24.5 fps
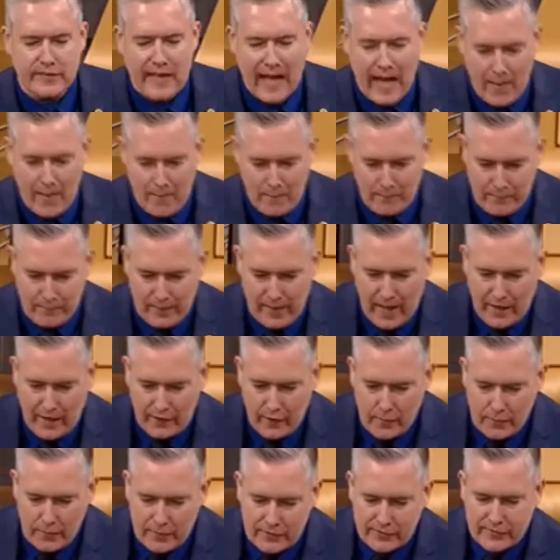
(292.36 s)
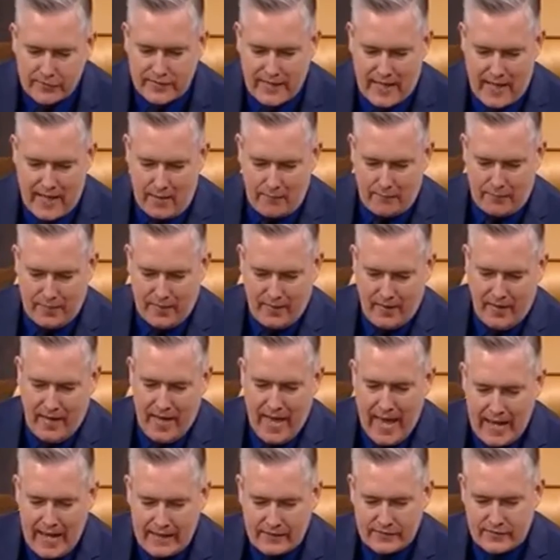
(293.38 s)
stamp, a rubber stamp
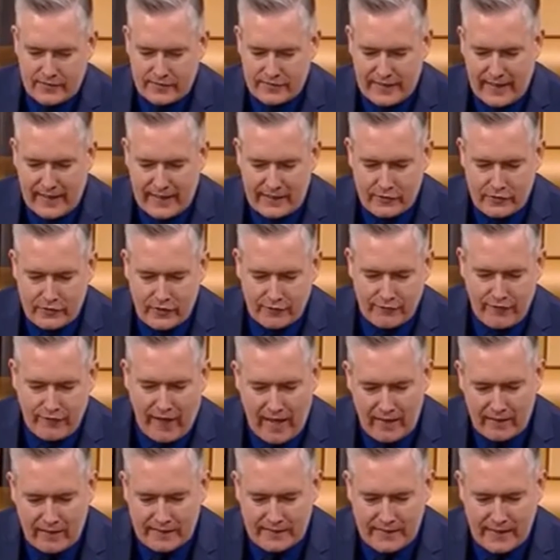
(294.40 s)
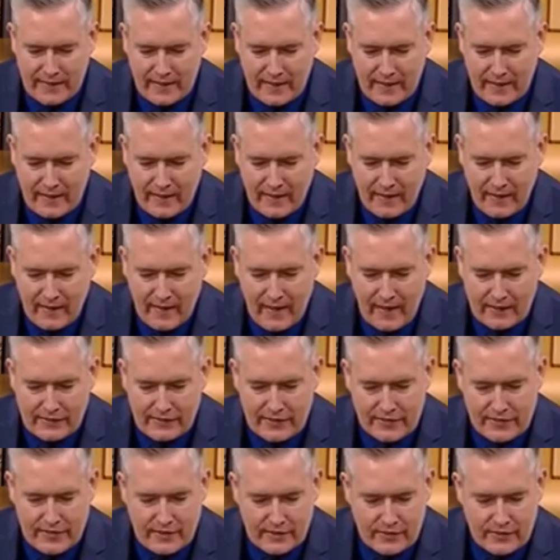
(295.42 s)
exercise to validate
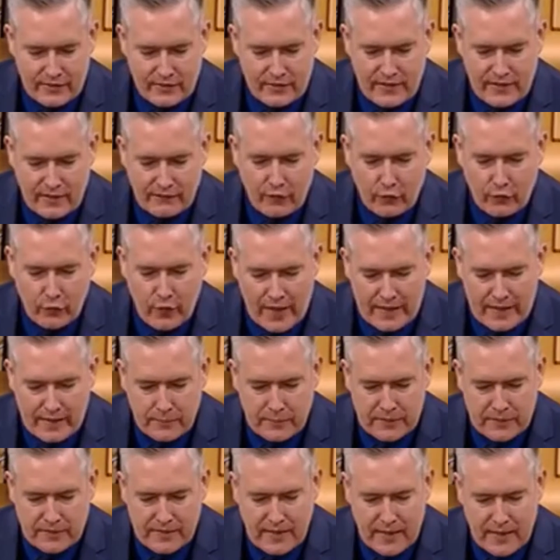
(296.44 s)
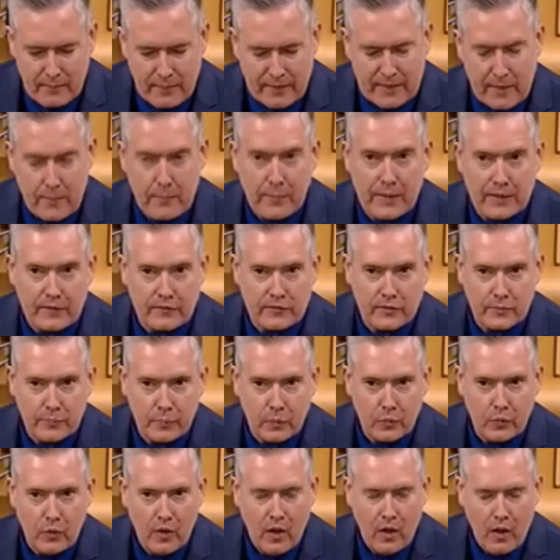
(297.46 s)
decisions that have already been taken by the
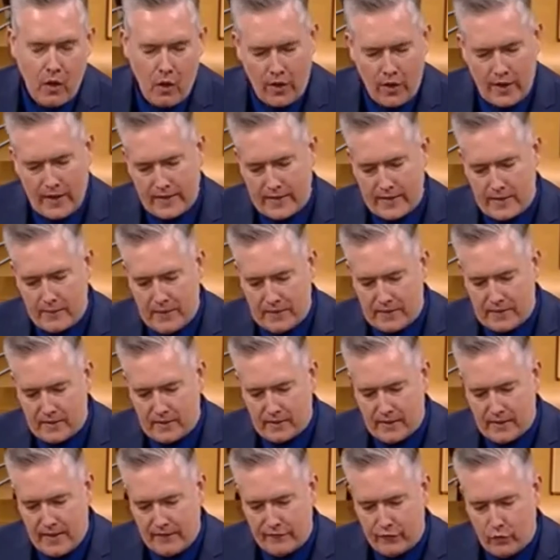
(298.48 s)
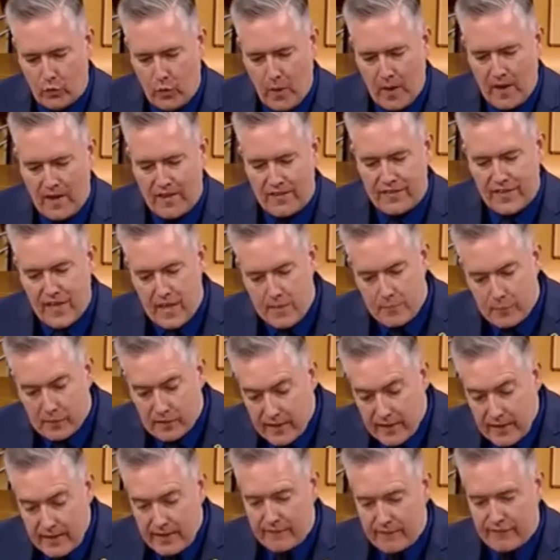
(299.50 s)
principal or at committee level. They
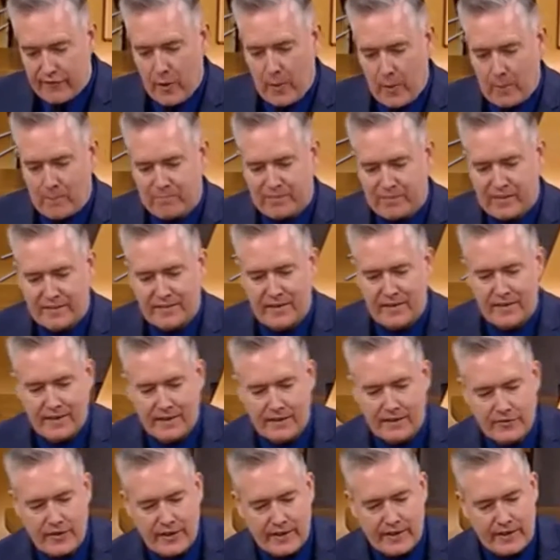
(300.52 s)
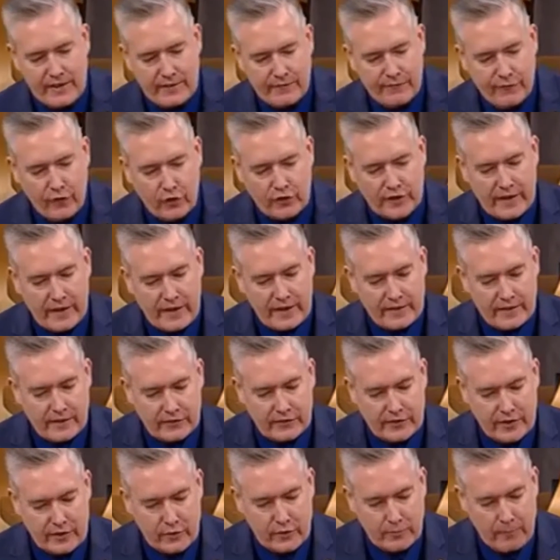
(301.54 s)
believe that there is a need for
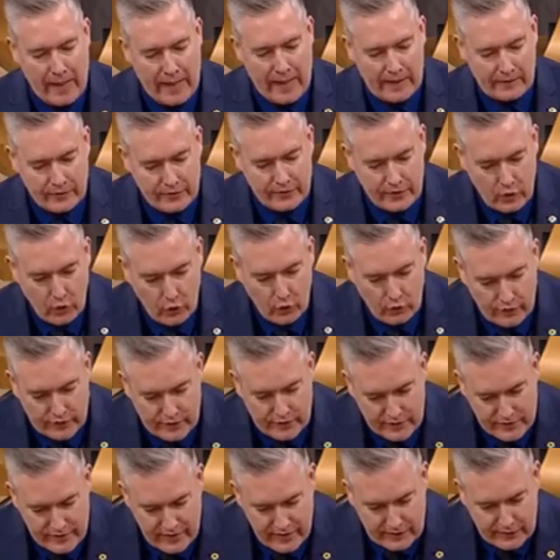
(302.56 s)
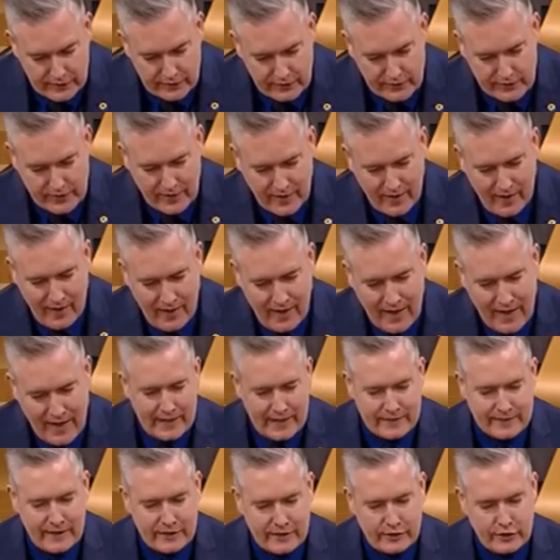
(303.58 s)
greater transparency over decisions.
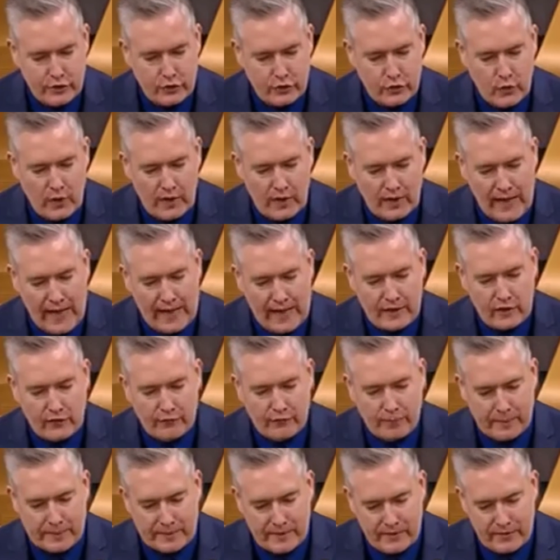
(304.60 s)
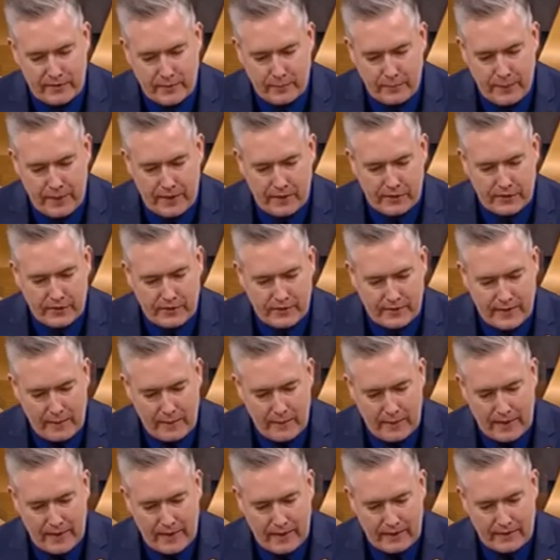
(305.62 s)
In addition to a lack of participation in
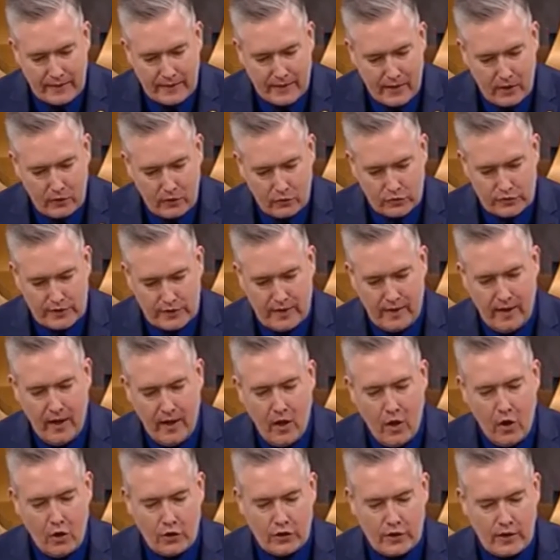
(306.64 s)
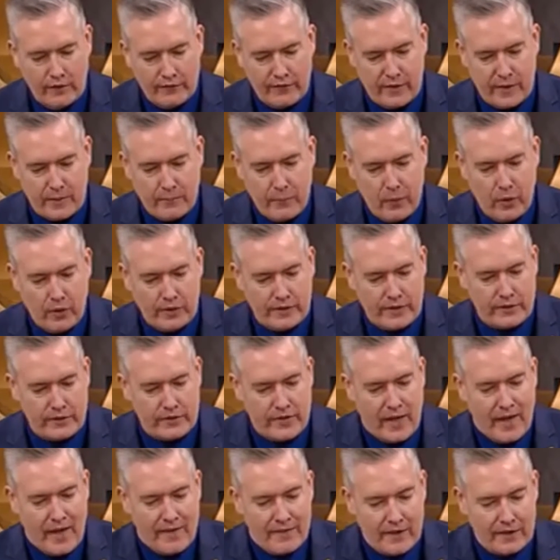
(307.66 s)
democratic culture on governing
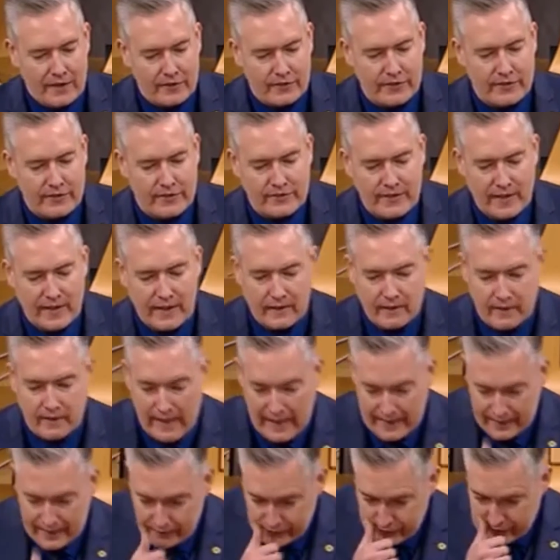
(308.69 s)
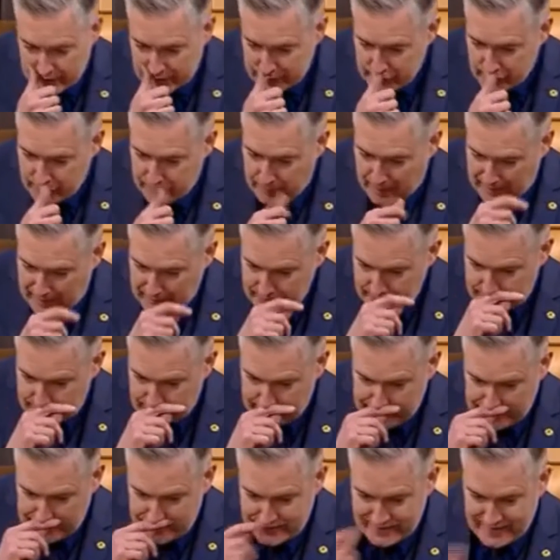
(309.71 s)
bodies, there is a distinct lack of
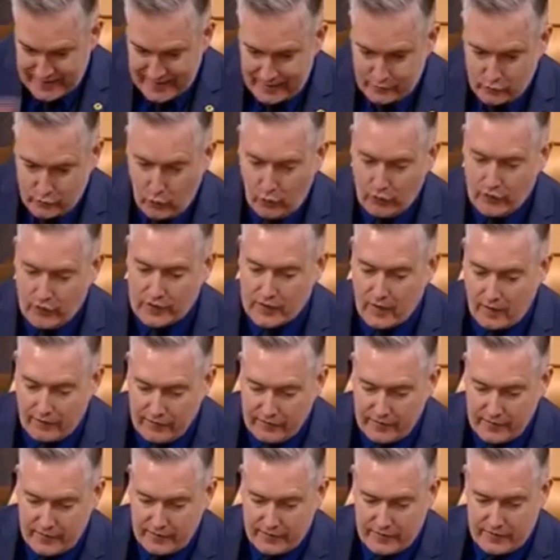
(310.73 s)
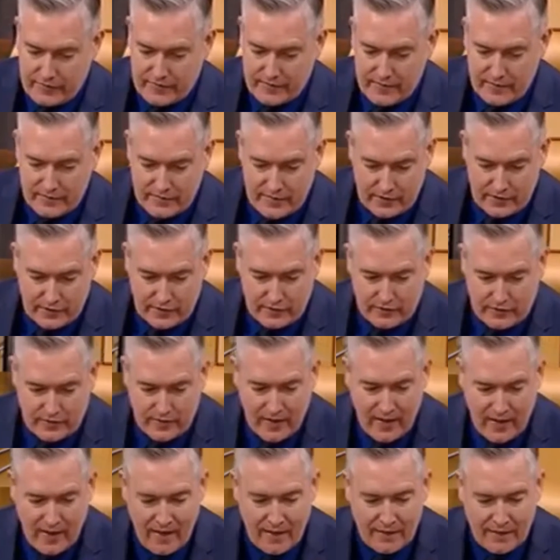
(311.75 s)
transparency, they state, over governance
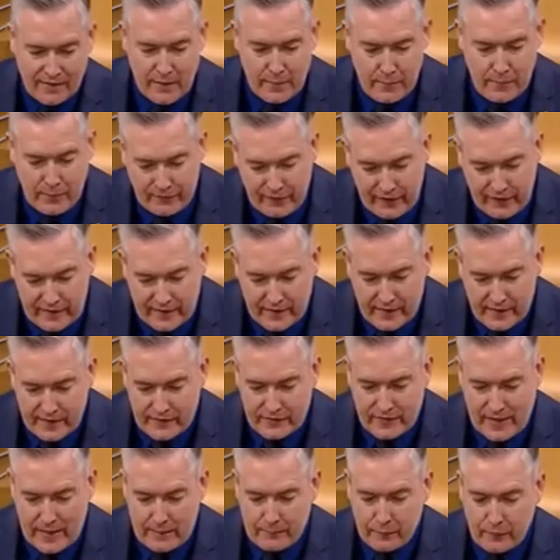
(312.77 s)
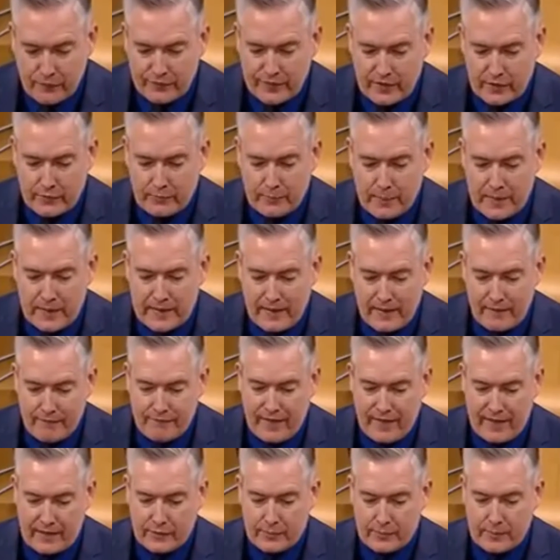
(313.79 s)
decisions. They provided an example of this being
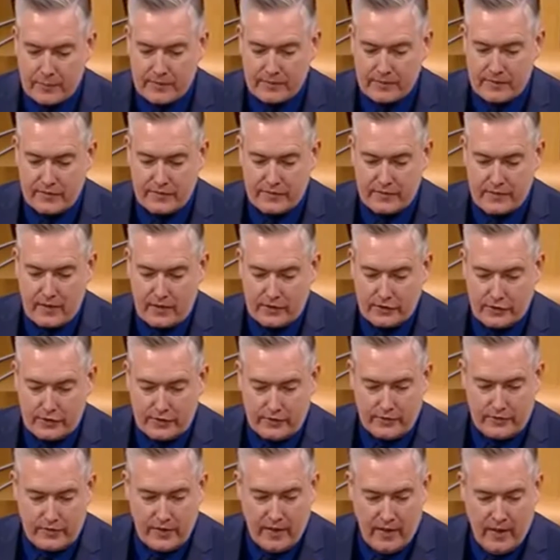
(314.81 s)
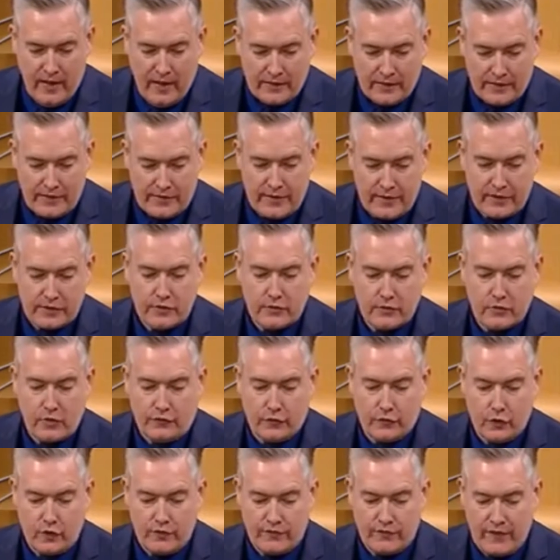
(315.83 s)
investment discussions, decisions
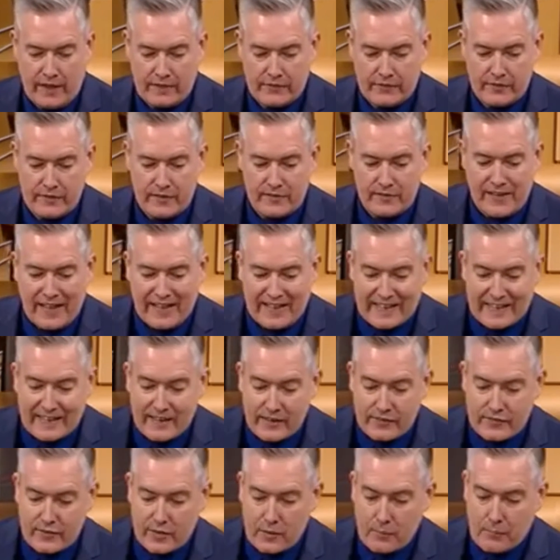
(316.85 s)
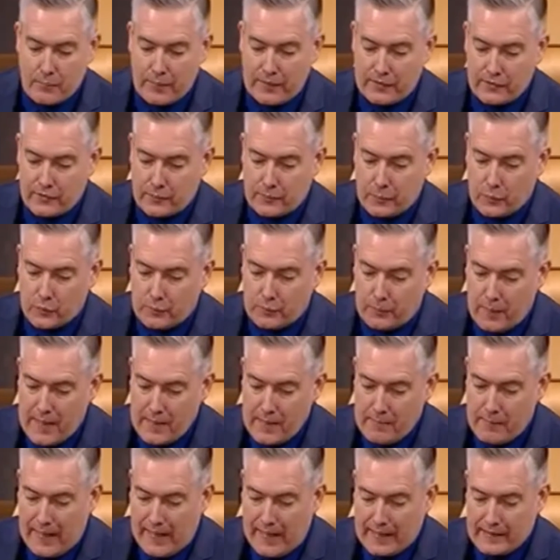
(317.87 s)
of universities and increasing principals'
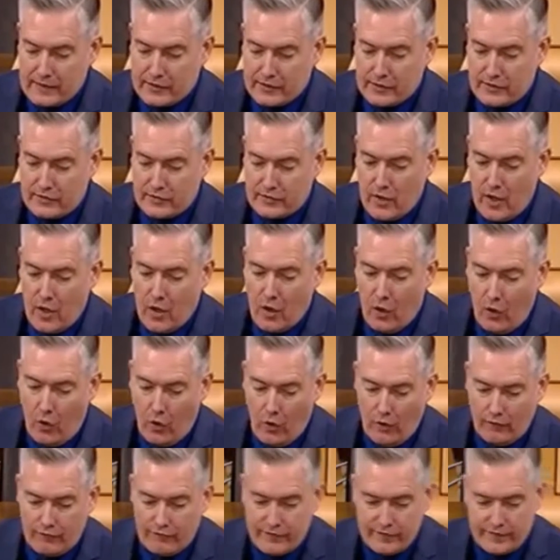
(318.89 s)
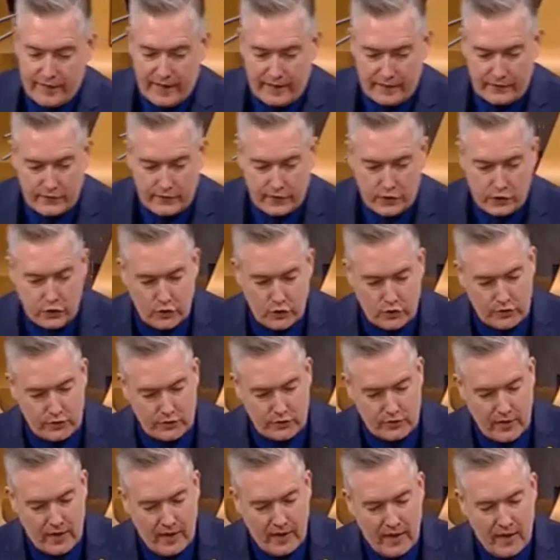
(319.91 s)
pay packages of the
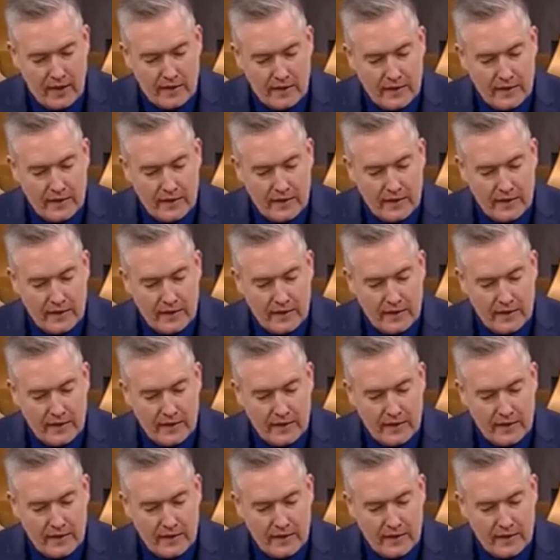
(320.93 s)
institutions.